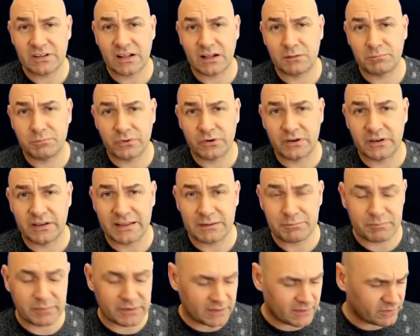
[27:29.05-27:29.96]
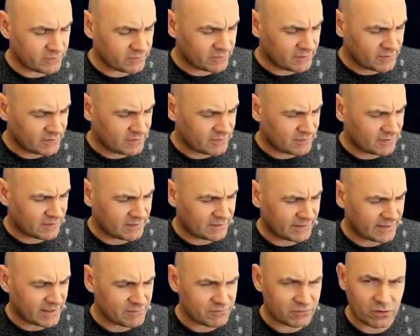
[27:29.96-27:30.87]
I'll put a link below. I
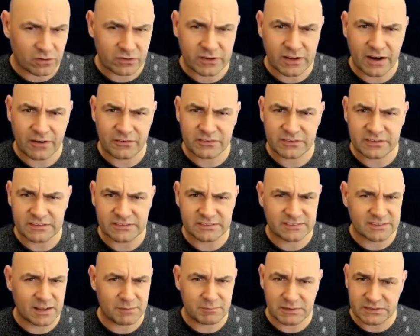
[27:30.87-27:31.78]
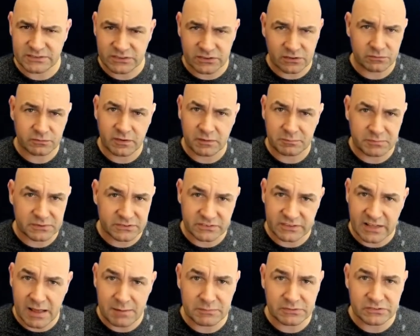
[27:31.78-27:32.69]
have not currently signed myself up as
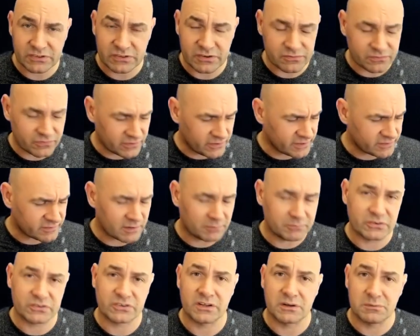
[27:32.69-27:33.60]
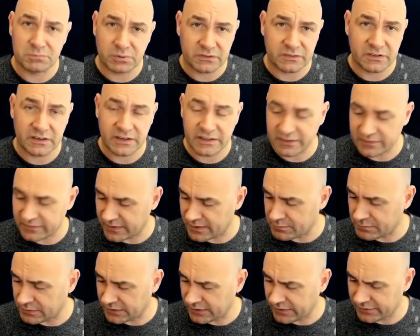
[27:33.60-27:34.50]
an Amazon affiliate. I'm just going to put the link there
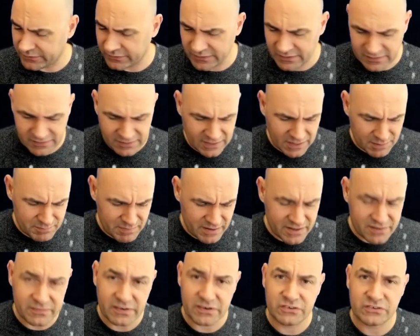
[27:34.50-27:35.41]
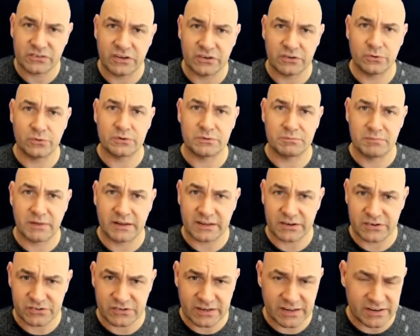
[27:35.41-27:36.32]
below. I may eventually do it and make
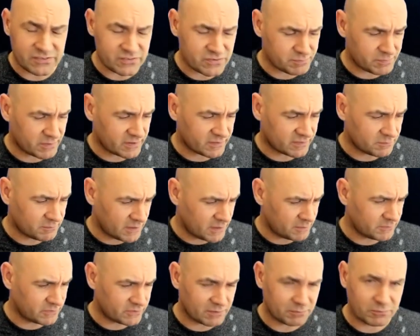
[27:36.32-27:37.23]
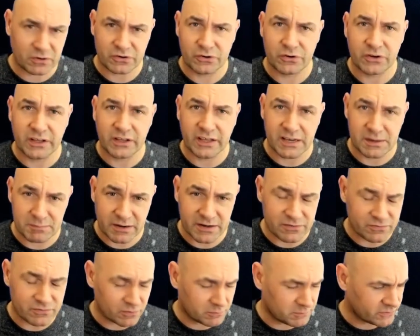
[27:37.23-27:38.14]
a change, but at the moment I'm not earning any money
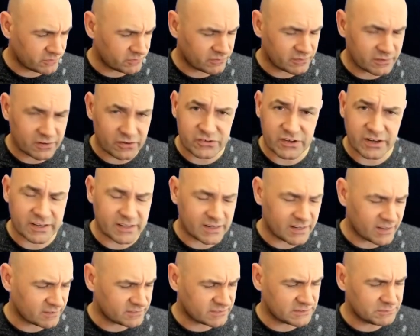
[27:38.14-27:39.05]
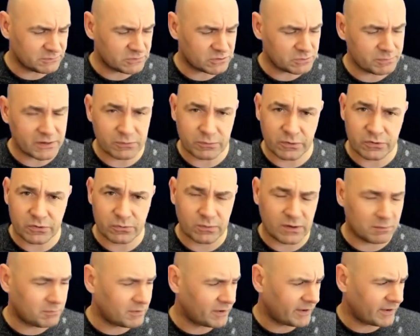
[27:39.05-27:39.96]
from it. Go check it out. Seems to be a
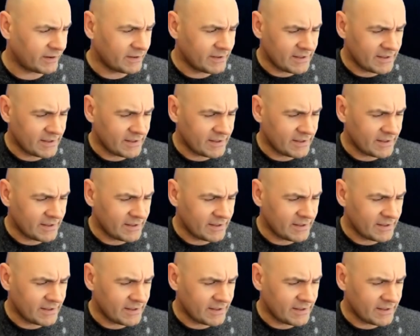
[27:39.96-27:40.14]
worthwhile buy.